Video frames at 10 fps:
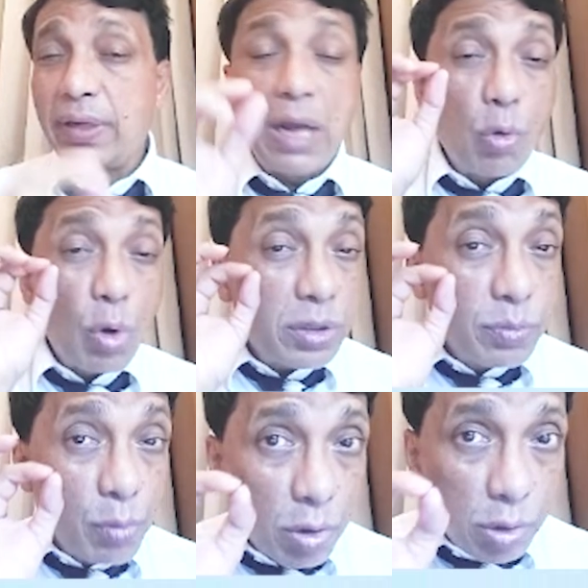Now,
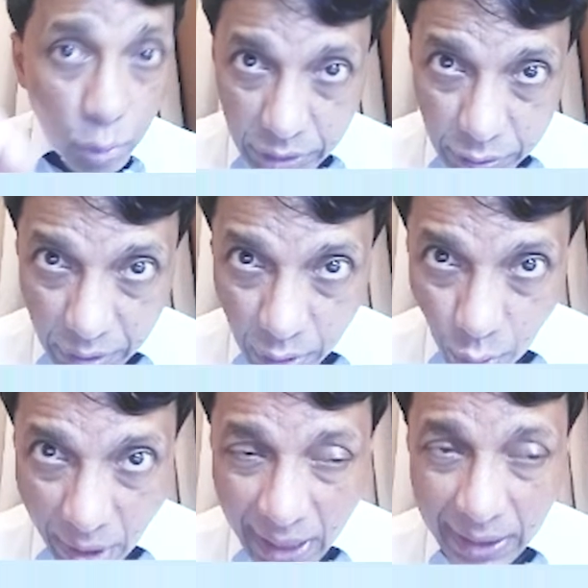what more clues it
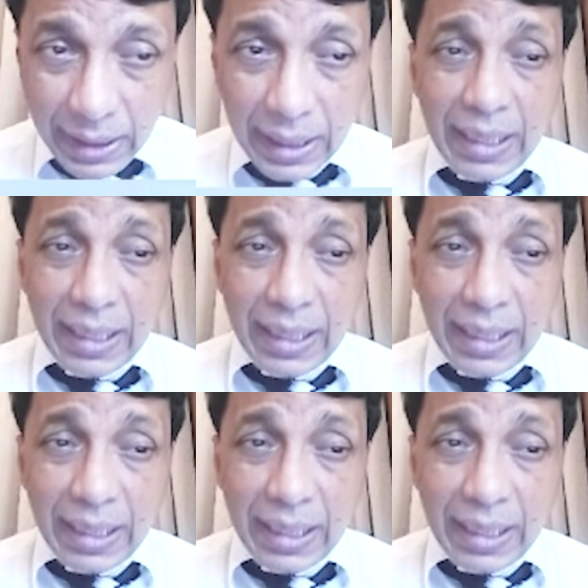require?